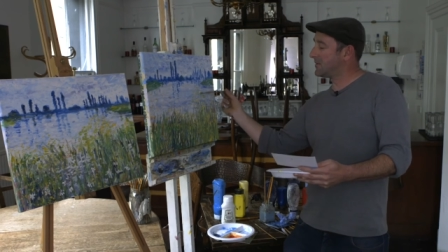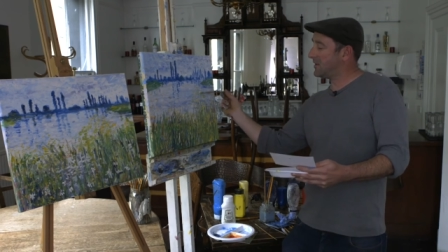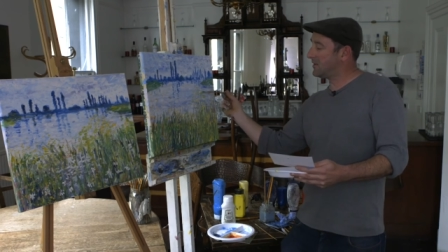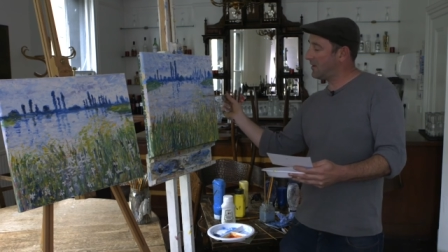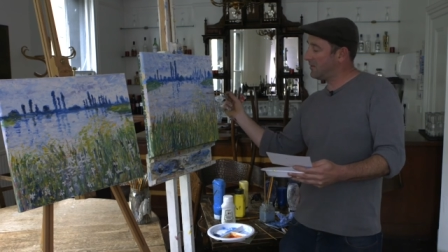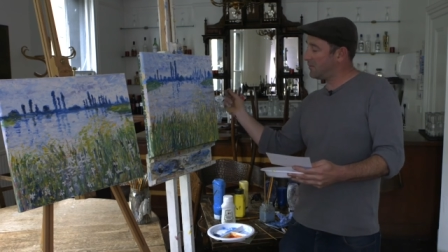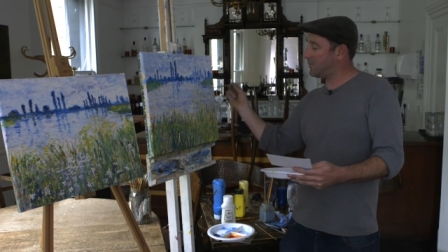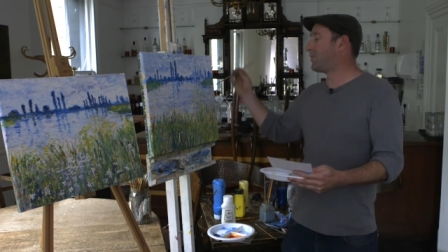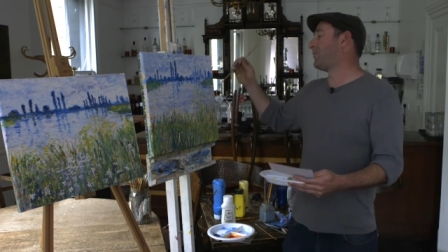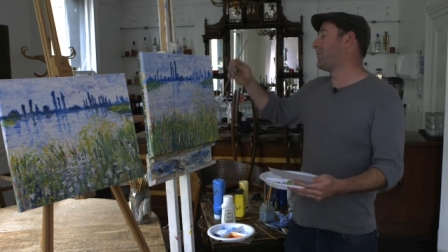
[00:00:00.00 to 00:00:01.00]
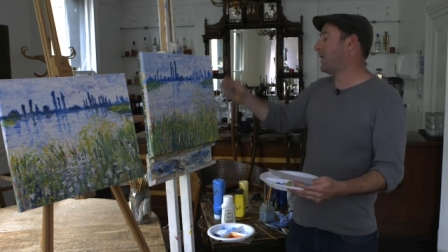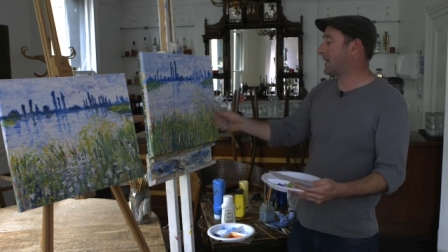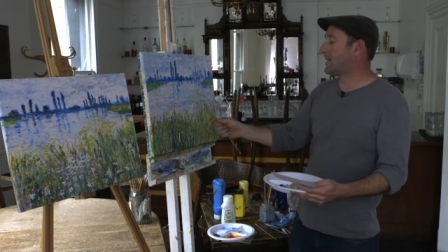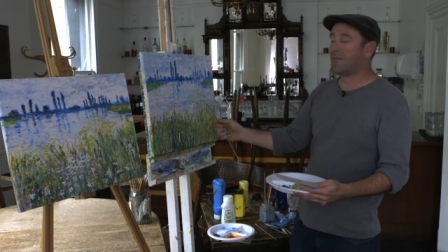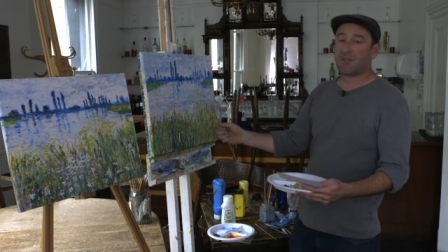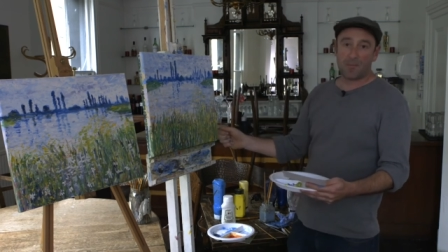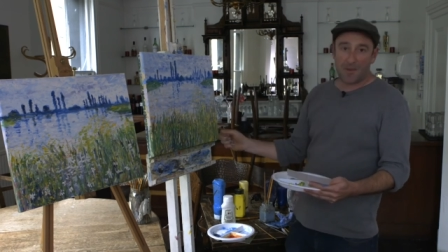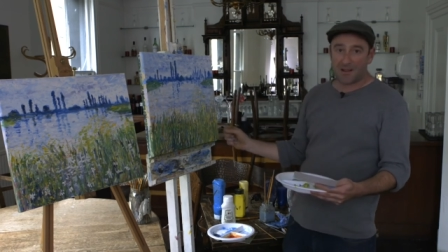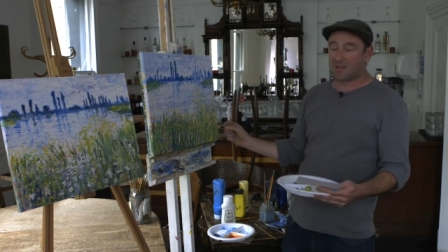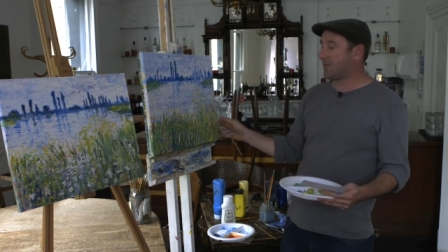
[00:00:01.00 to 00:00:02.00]
So you don't like give them
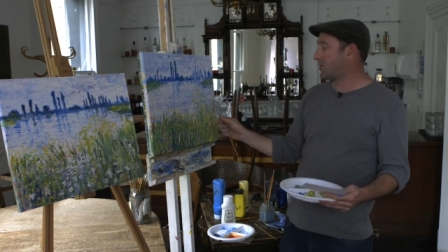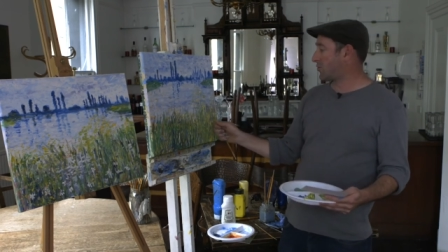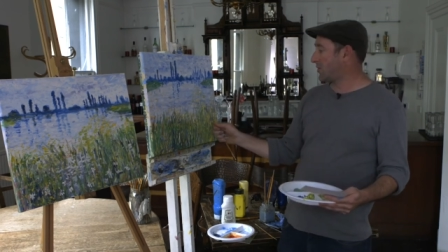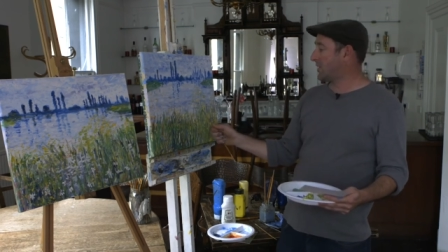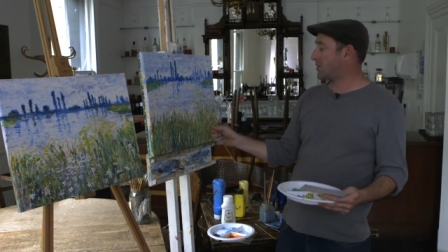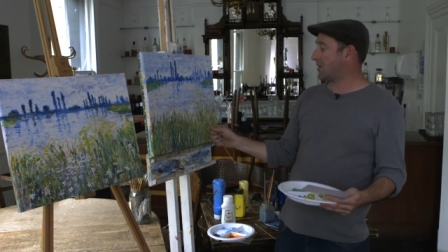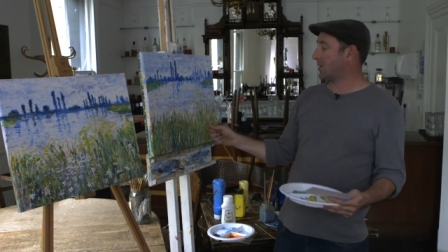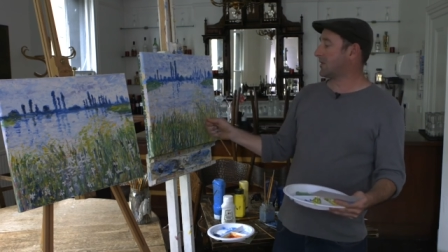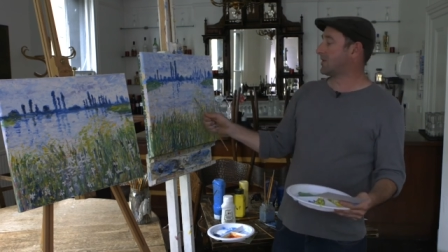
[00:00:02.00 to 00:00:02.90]
massive tree trunk